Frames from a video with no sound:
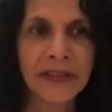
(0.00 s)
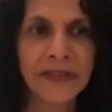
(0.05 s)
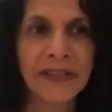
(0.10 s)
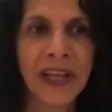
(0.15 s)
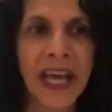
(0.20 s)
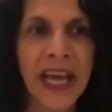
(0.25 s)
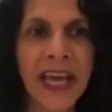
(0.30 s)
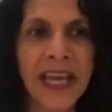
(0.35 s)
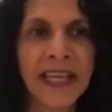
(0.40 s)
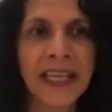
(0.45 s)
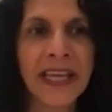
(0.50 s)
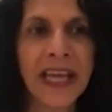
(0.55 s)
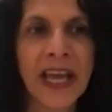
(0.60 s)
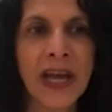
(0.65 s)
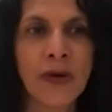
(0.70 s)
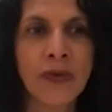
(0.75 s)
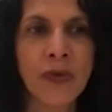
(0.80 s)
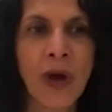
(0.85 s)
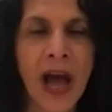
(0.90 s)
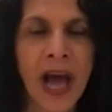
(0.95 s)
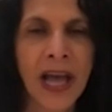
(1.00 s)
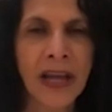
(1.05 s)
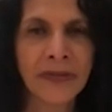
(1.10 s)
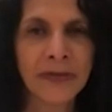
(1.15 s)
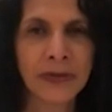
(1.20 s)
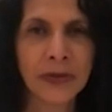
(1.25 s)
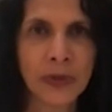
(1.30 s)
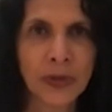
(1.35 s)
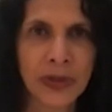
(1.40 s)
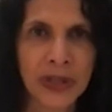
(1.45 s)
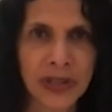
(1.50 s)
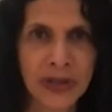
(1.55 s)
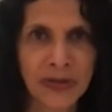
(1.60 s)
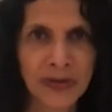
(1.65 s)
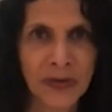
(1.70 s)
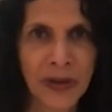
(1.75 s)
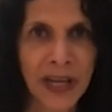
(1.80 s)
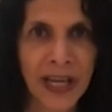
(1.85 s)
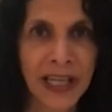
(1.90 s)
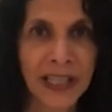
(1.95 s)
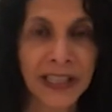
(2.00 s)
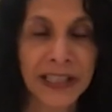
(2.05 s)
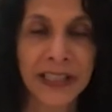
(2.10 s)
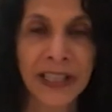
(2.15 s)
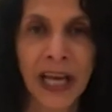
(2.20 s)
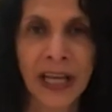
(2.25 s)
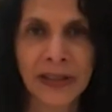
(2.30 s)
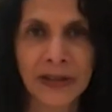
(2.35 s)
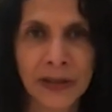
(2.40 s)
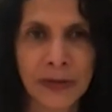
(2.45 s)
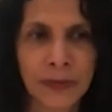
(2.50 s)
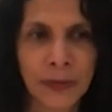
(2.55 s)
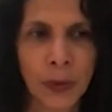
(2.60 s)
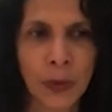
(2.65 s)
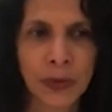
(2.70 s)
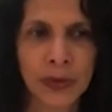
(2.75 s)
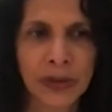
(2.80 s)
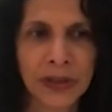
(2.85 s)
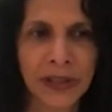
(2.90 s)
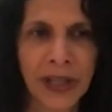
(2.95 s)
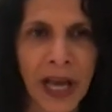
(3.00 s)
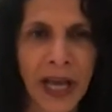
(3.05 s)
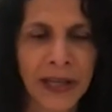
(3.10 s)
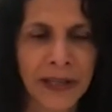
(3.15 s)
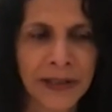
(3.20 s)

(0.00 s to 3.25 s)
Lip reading: they arrived to Israel in 1949.